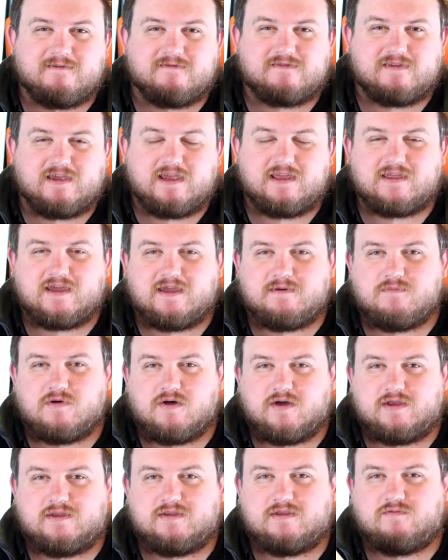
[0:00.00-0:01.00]
take that in
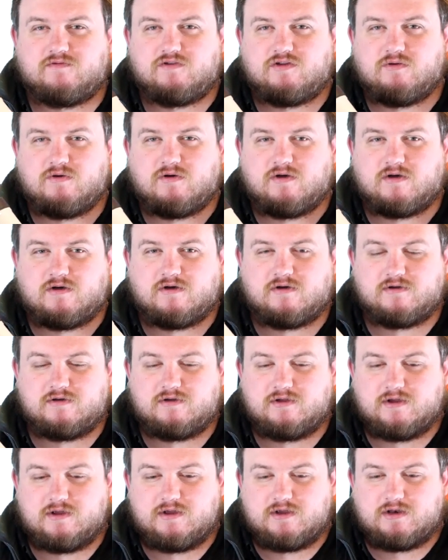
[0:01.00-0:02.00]
mind if you are
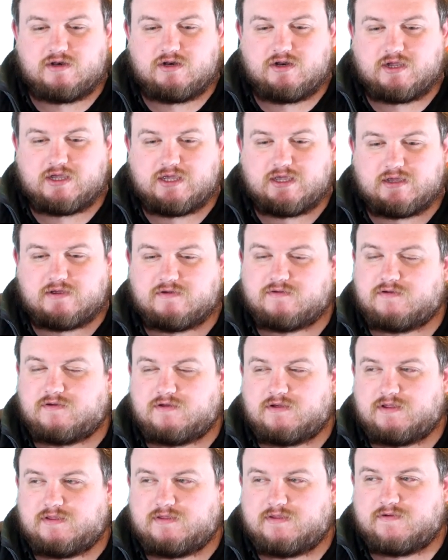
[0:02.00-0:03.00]
looking at
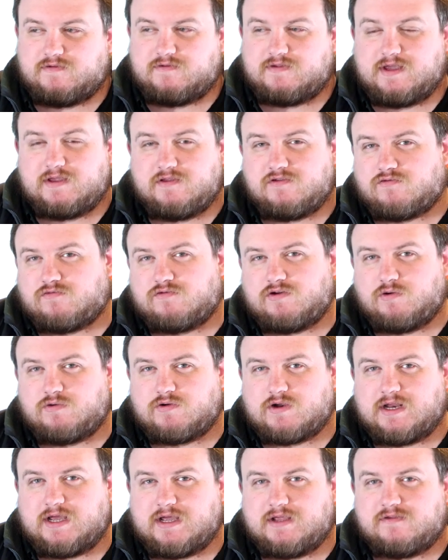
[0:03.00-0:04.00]
this lens or an
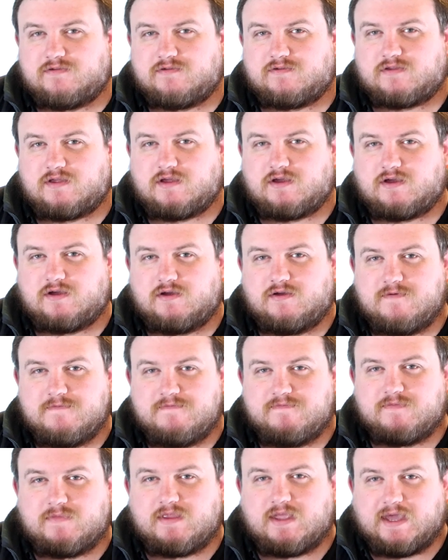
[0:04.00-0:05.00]
older lens, that
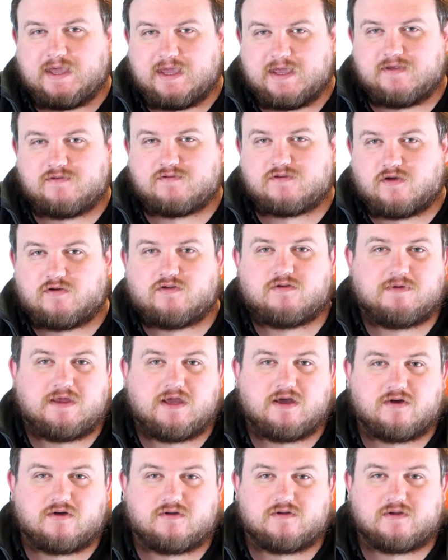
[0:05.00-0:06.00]
it is going to be
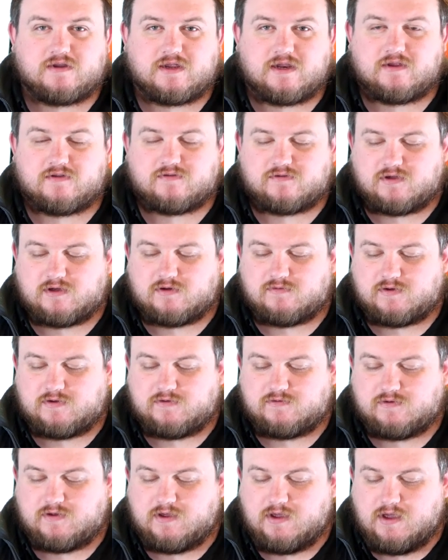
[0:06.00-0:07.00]
harder to get it
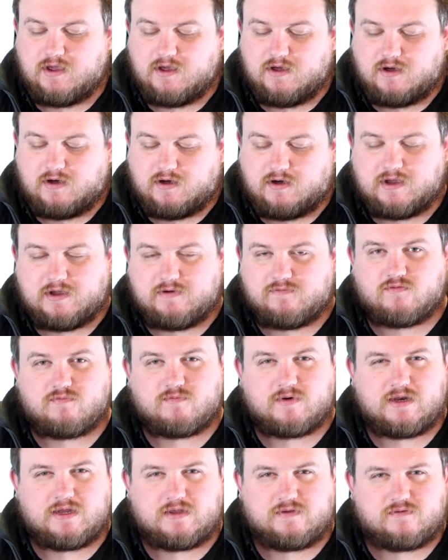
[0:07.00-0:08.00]
serviced. I have all
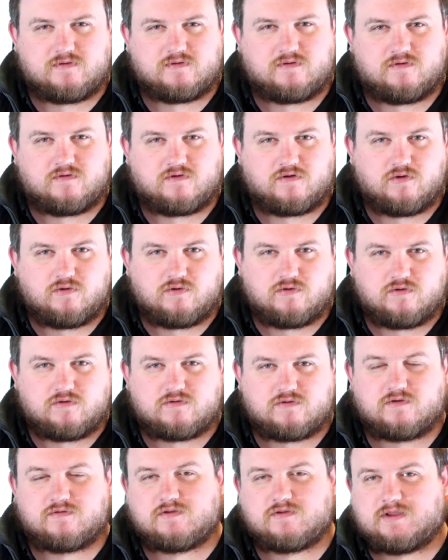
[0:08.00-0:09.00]
my lenses insured,
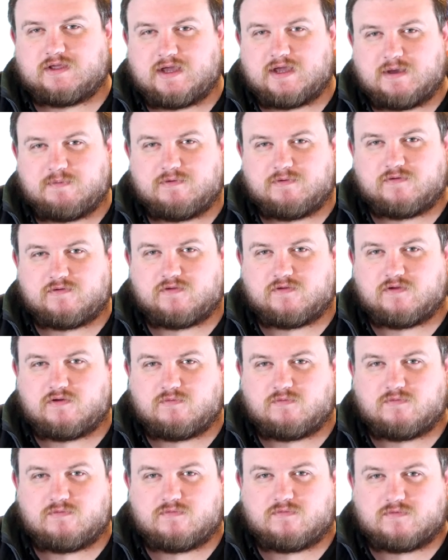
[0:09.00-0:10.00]
so if something happens to
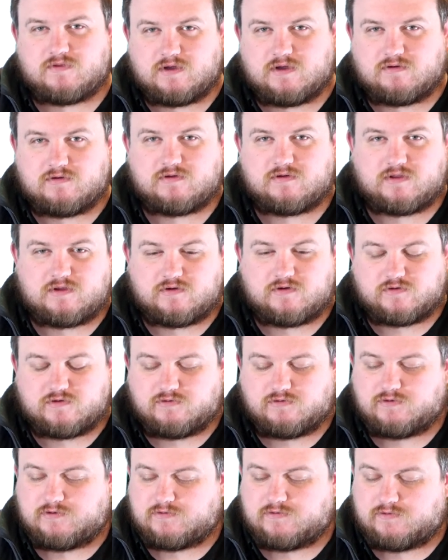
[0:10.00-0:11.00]
them, they're under the
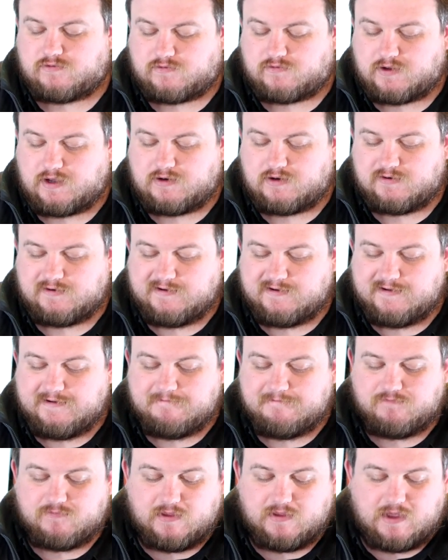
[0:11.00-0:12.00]
insurance instead.
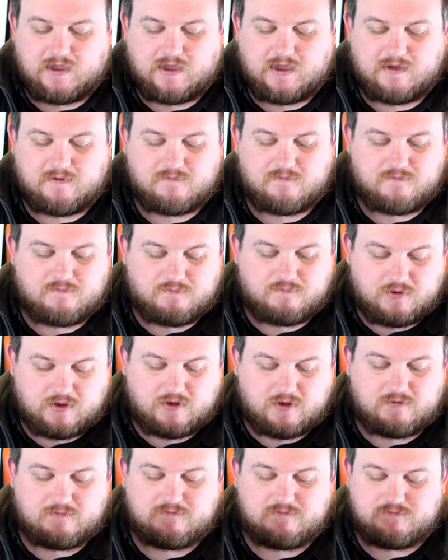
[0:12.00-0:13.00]

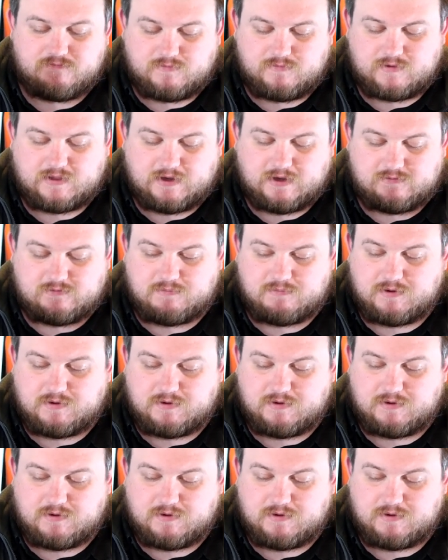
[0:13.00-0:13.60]
But that is a